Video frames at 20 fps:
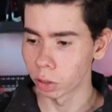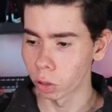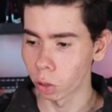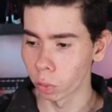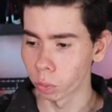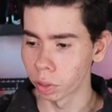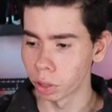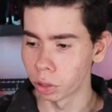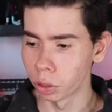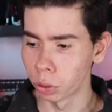it's
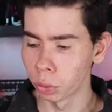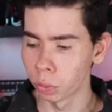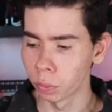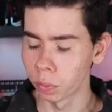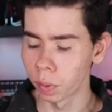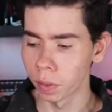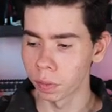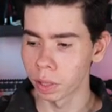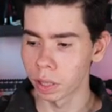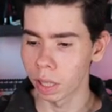only
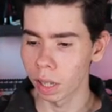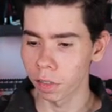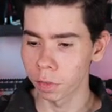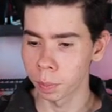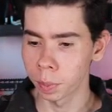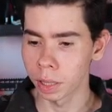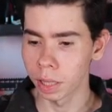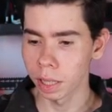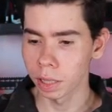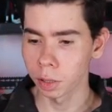250
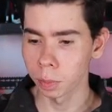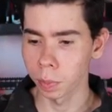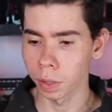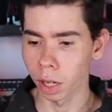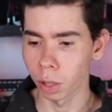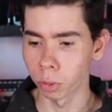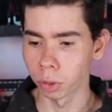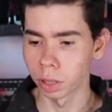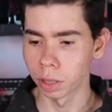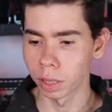FPS,
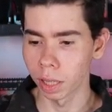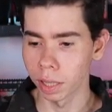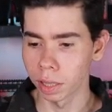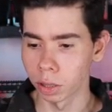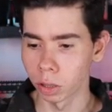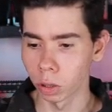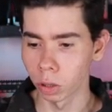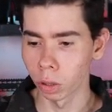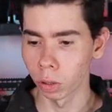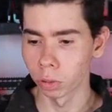but I would say
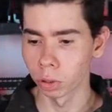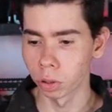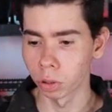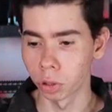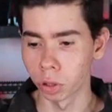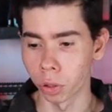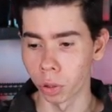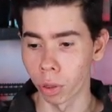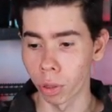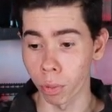it's closer
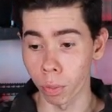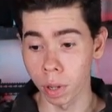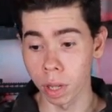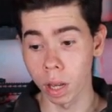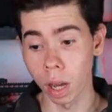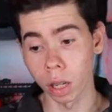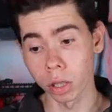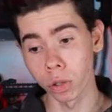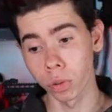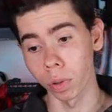to
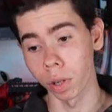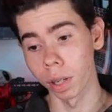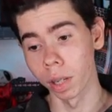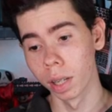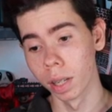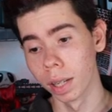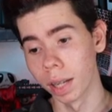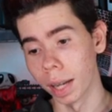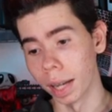300.